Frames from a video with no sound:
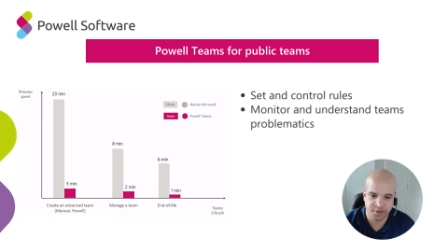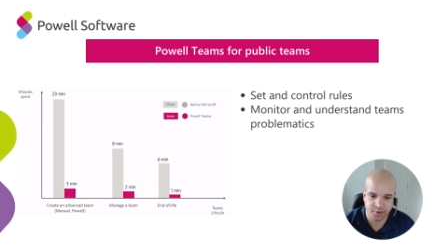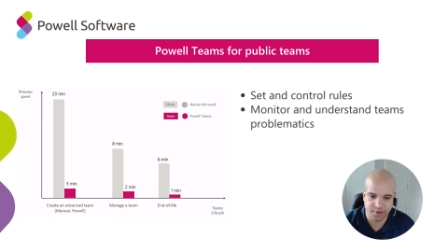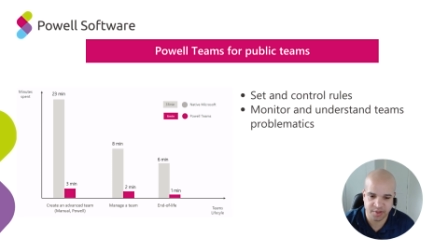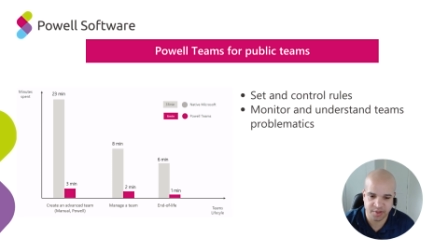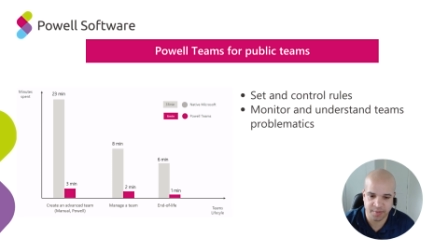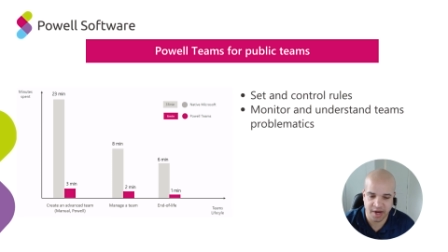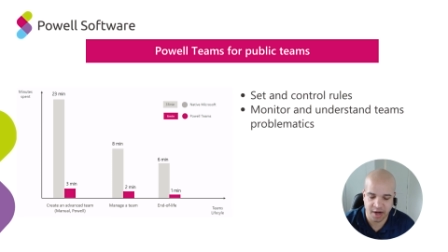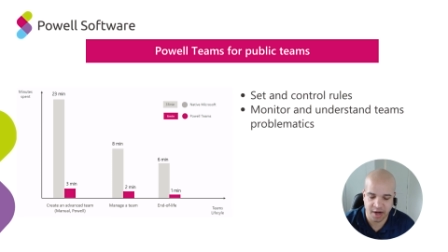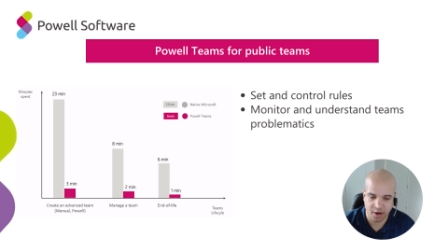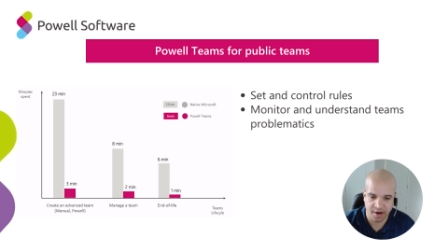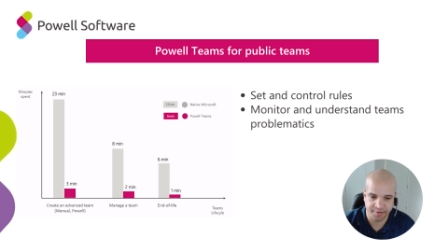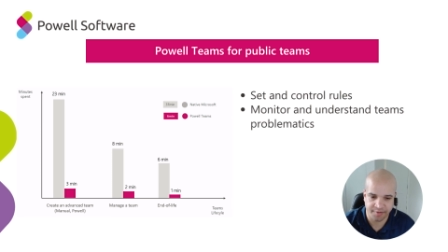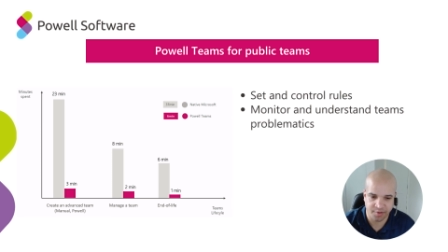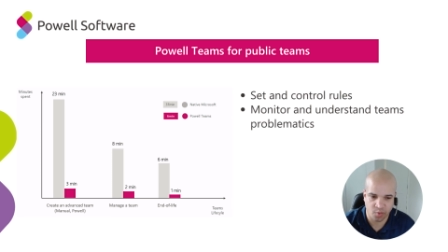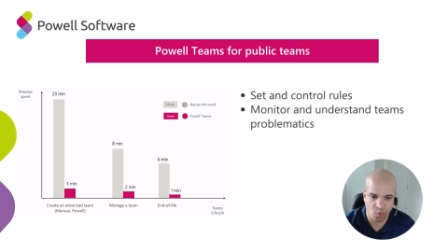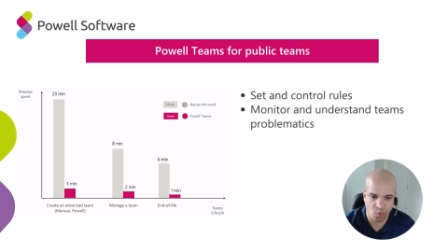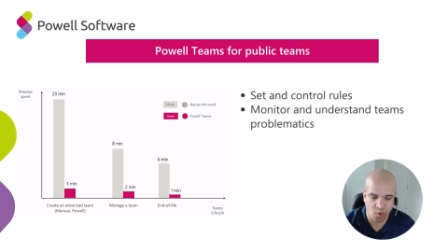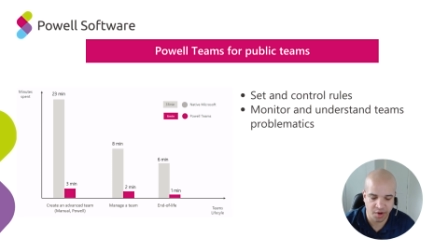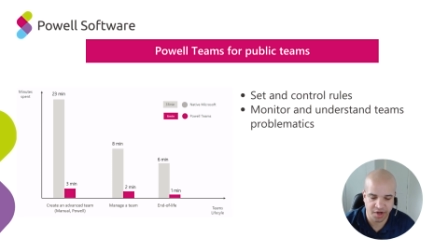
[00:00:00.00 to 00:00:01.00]
you expire
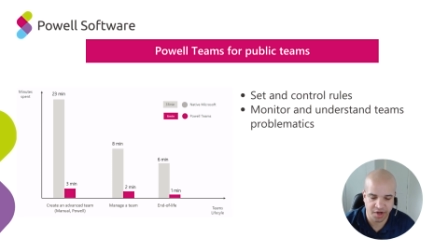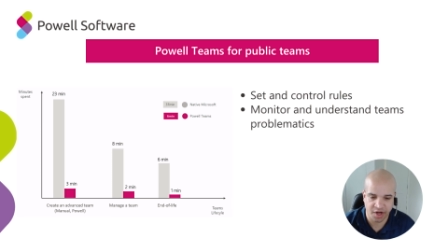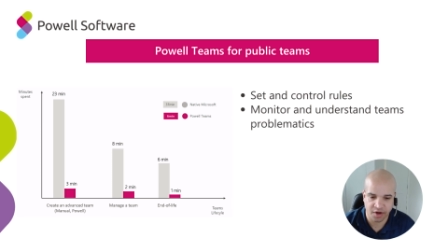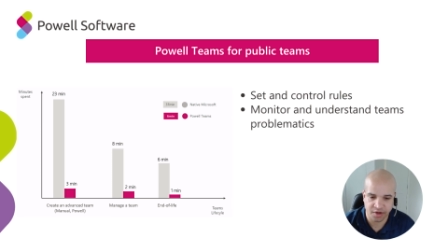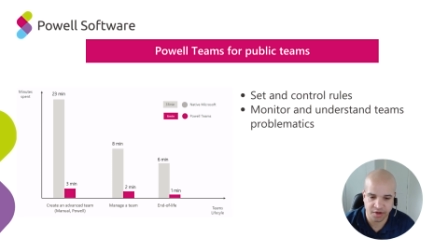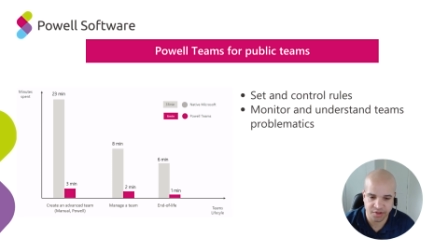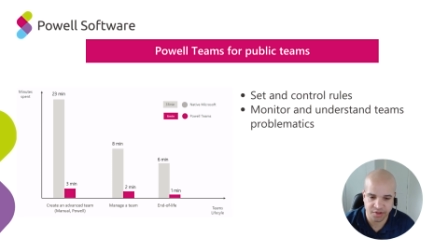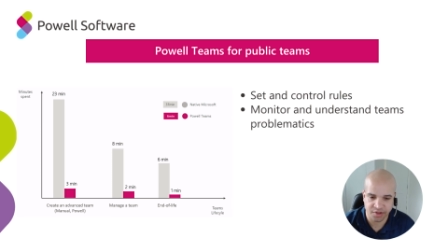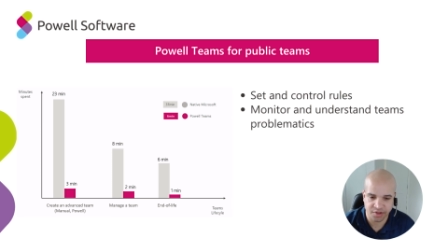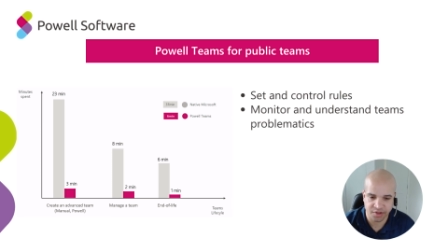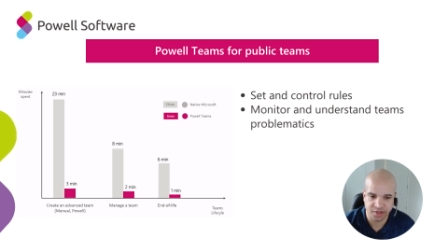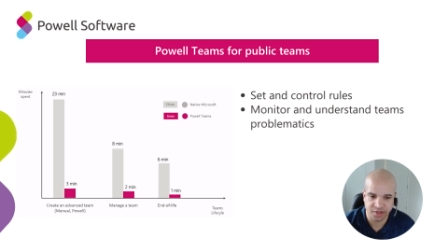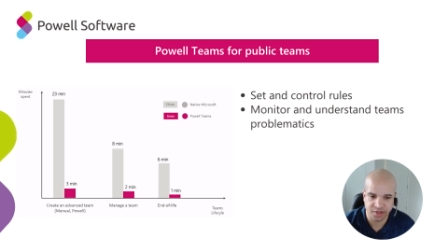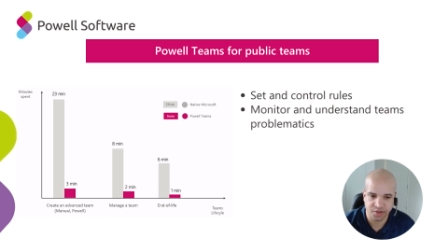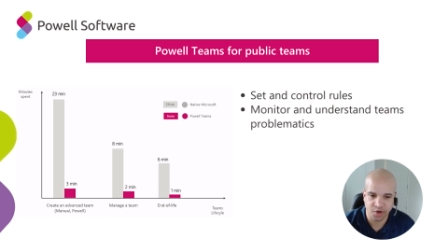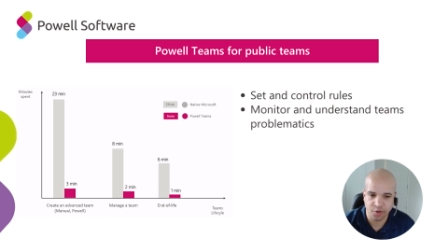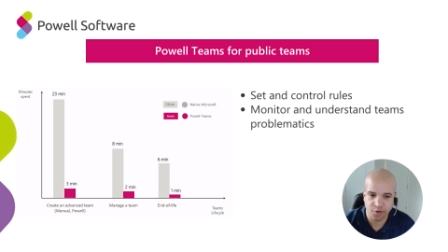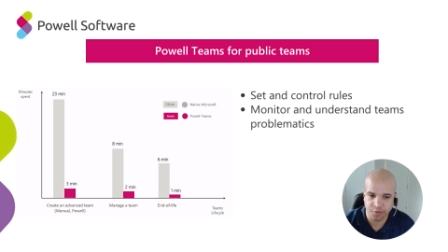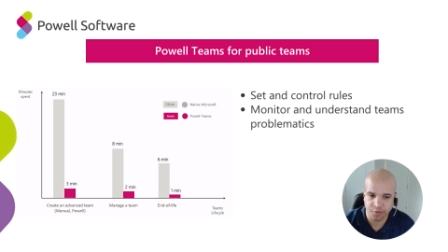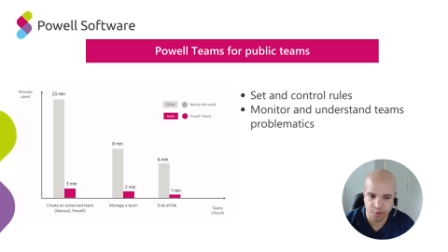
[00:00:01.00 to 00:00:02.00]
after 1 year and so on and
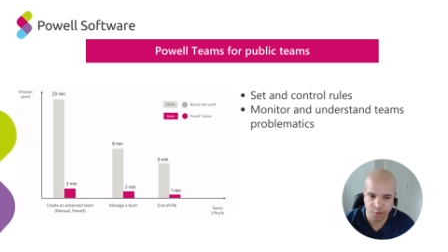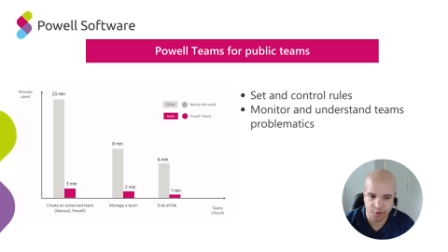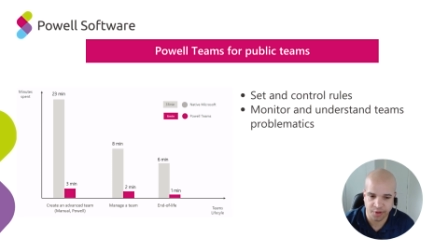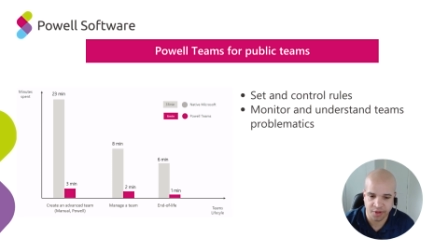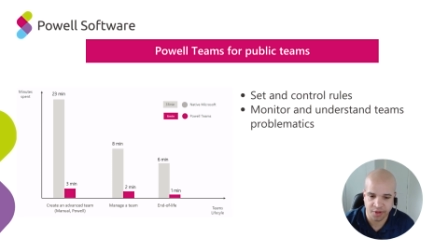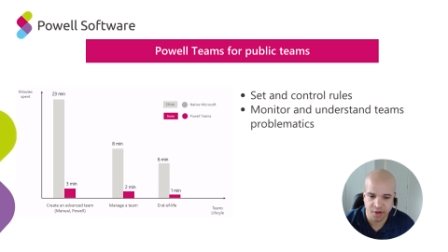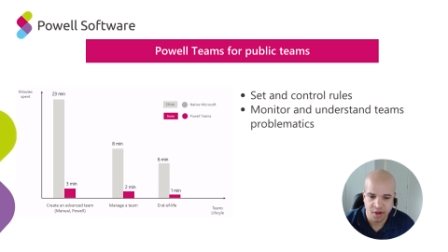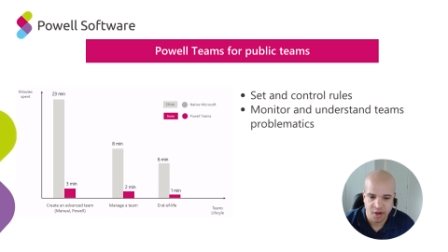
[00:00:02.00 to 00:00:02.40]
so forth.